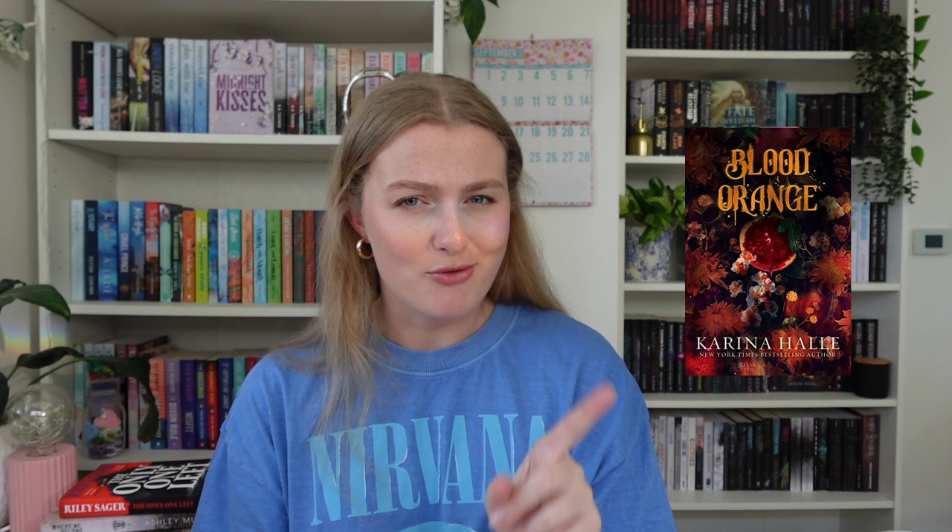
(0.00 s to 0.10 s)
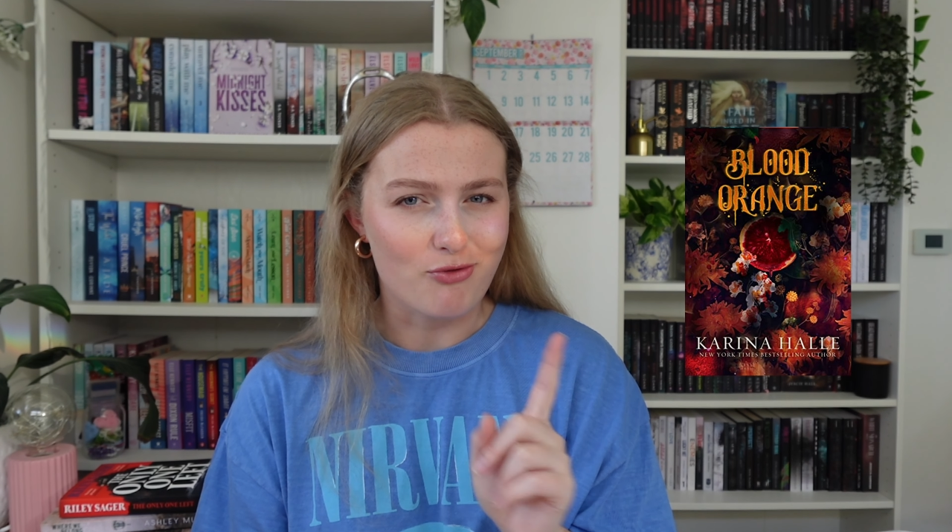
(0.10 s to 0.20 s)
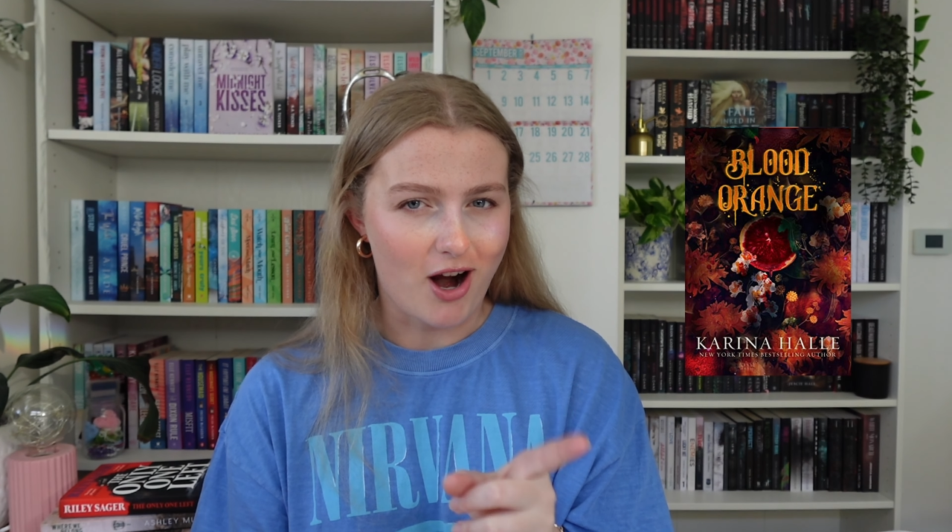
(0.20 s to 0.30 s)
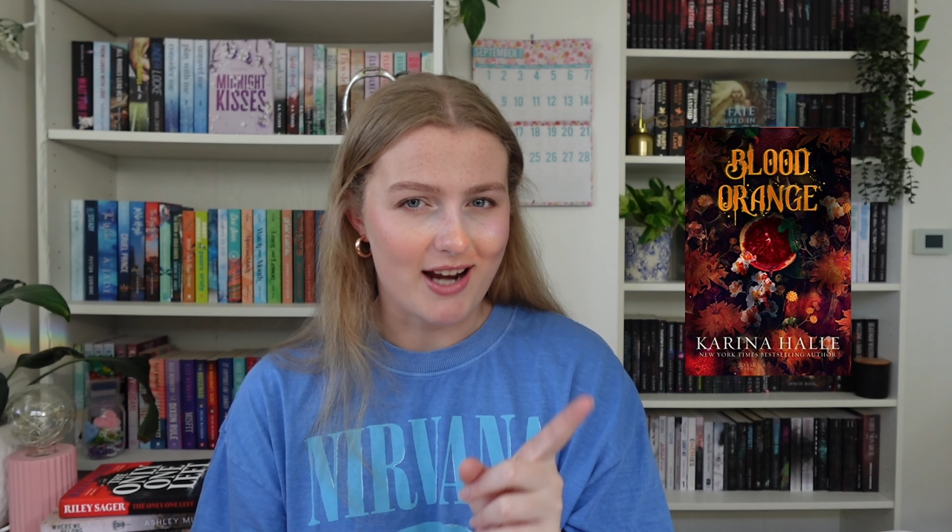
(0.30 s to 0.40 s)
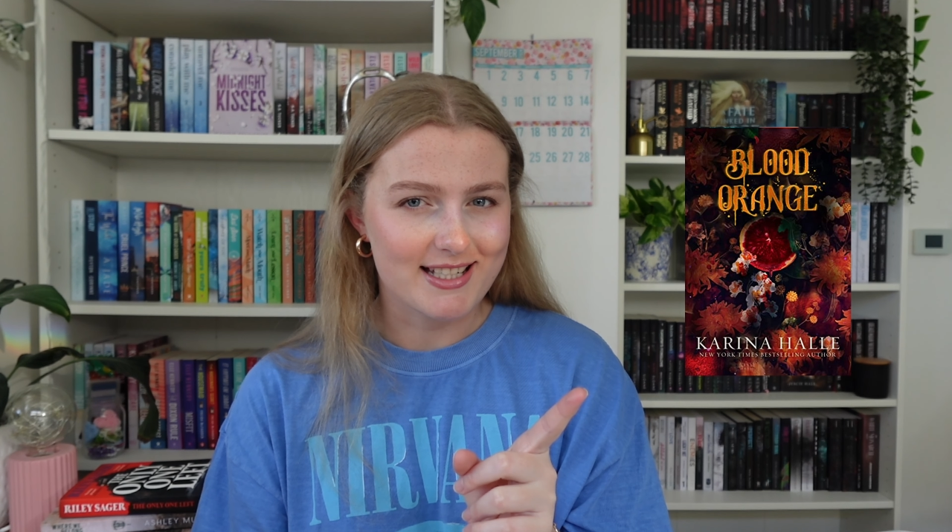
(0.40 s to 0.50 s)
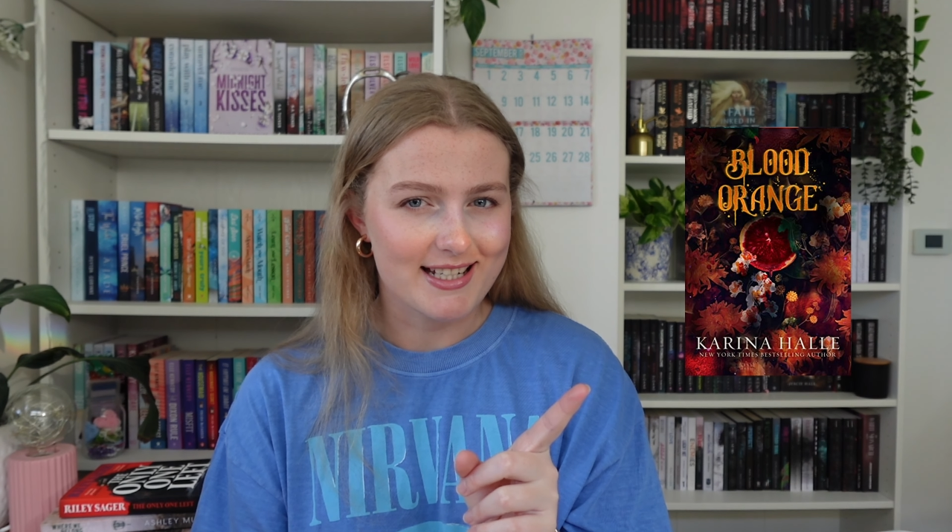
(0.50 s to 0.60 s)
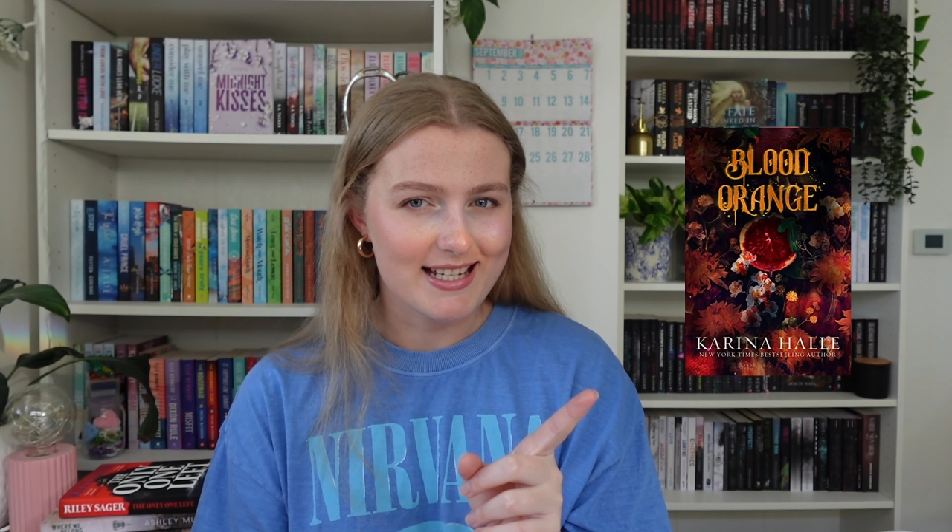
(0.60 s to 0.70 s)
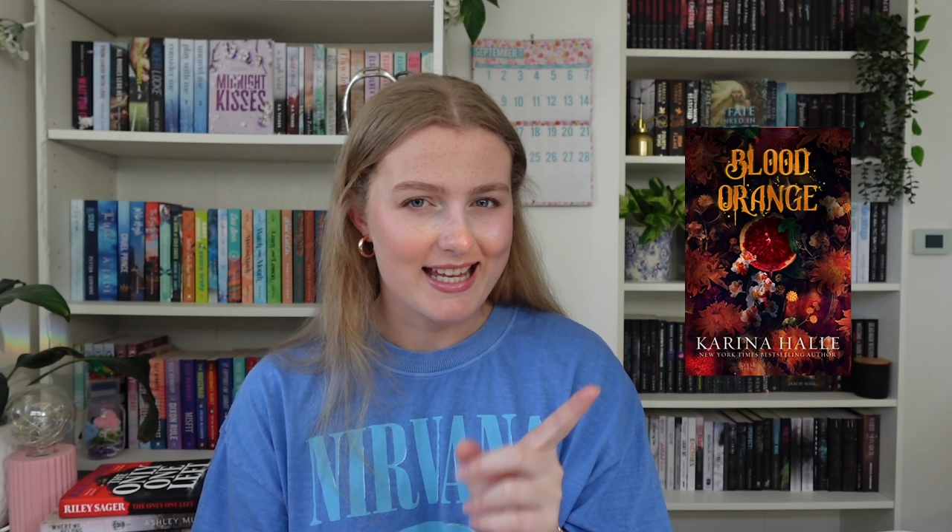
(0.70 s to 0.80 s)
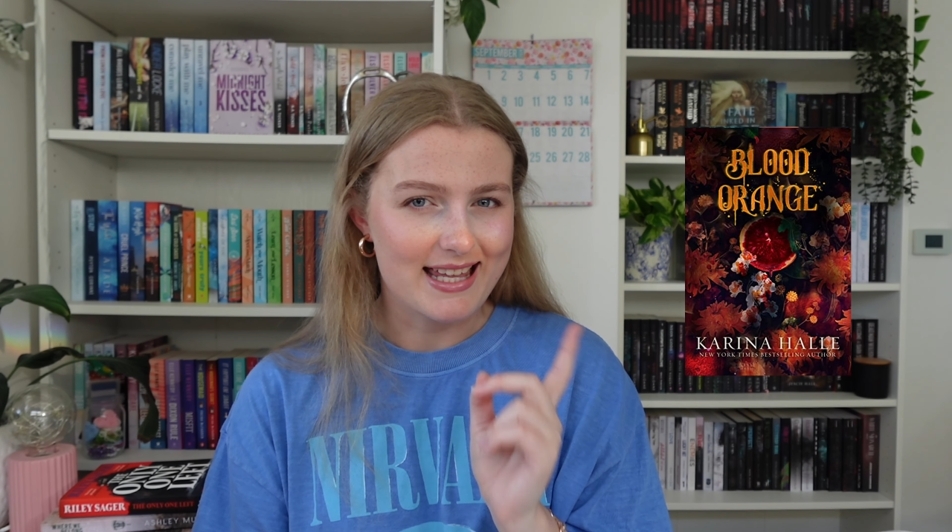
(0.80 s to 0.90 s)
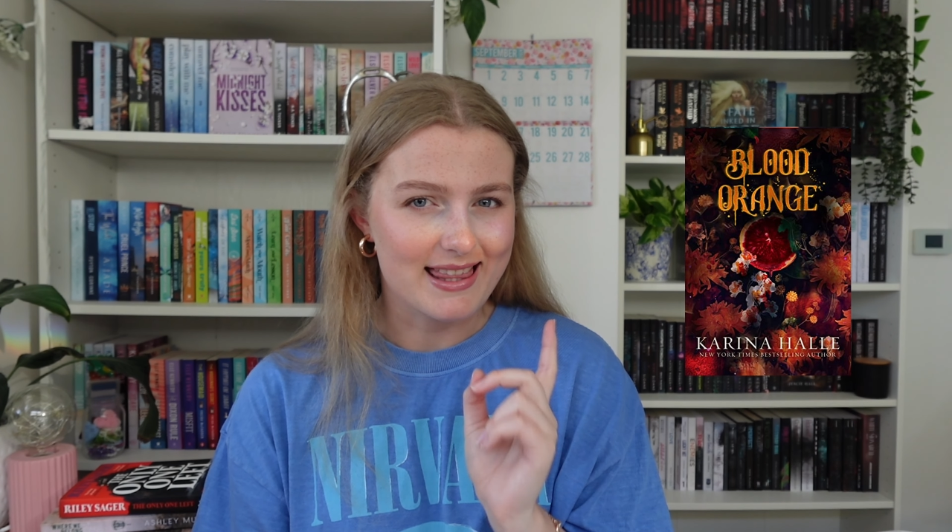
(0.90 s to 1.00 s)
writing
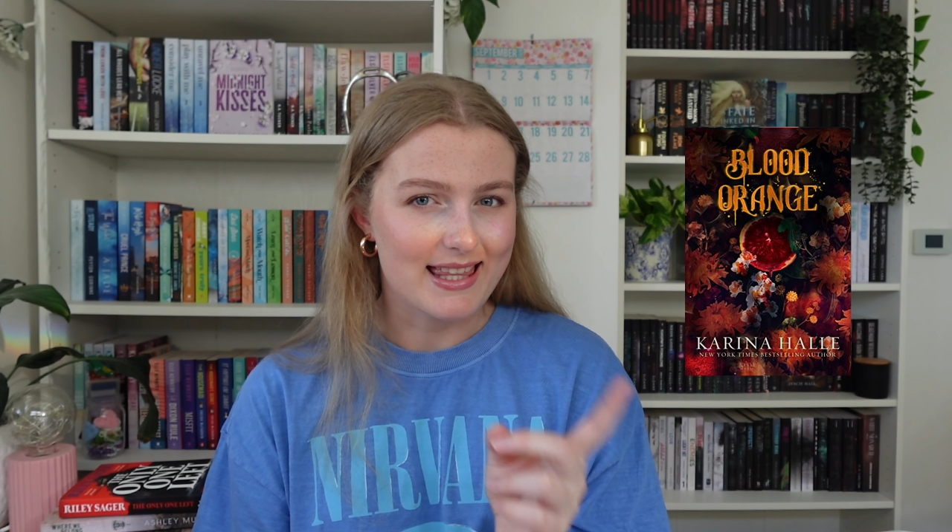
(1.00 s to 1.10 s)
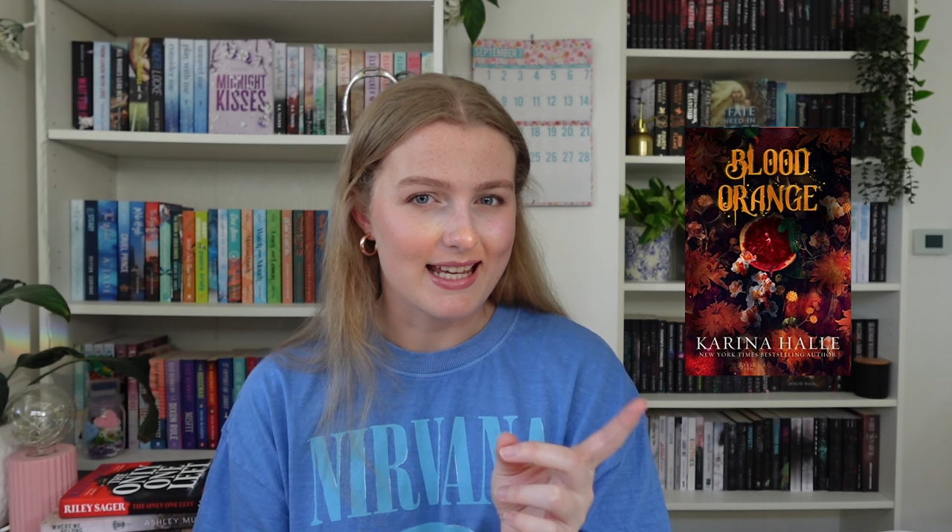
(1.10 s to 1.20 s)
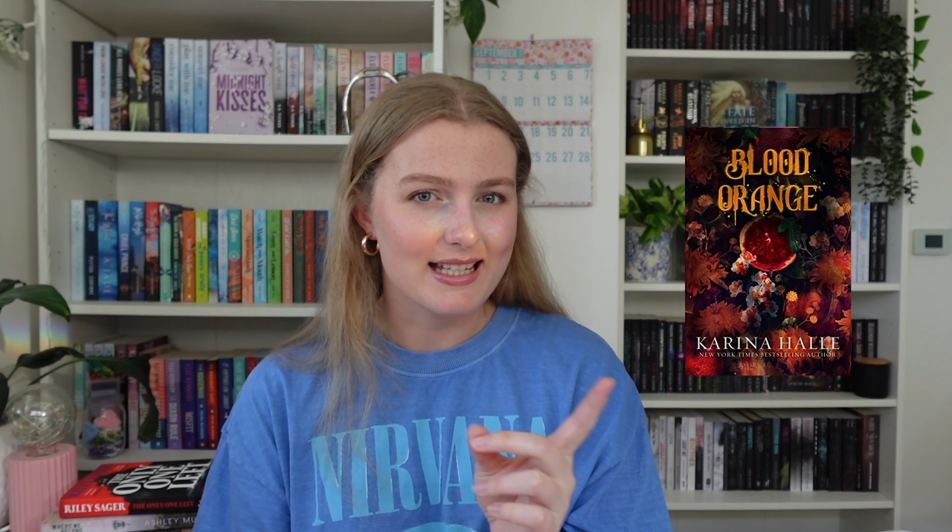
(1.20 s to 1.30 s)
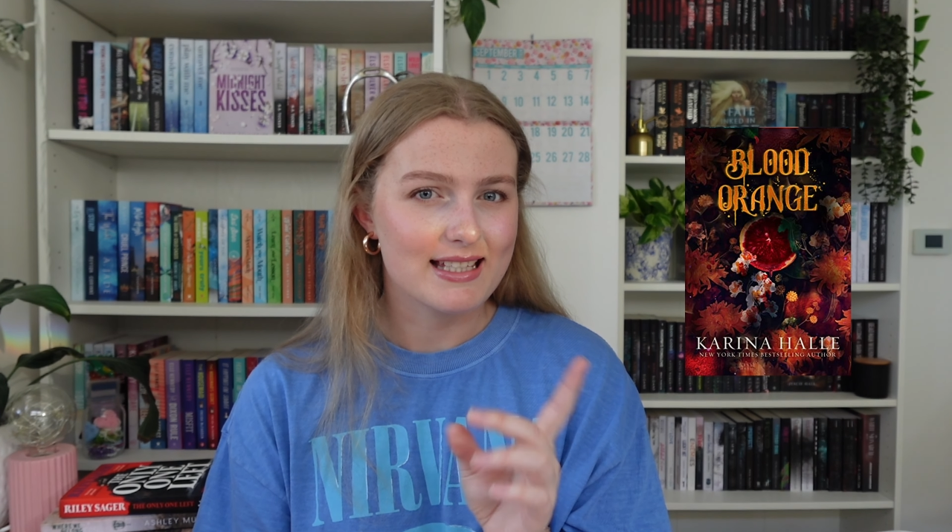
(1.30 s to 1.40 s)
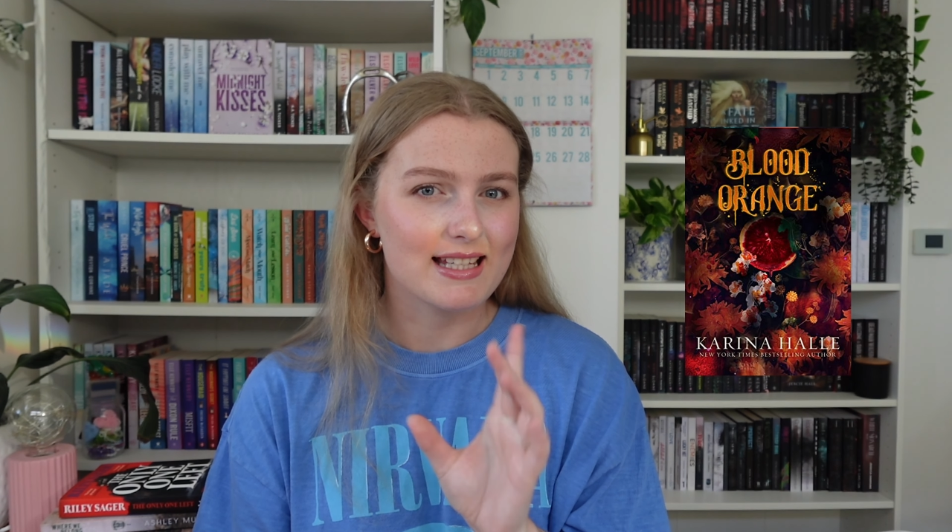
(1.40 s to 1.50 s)
in this,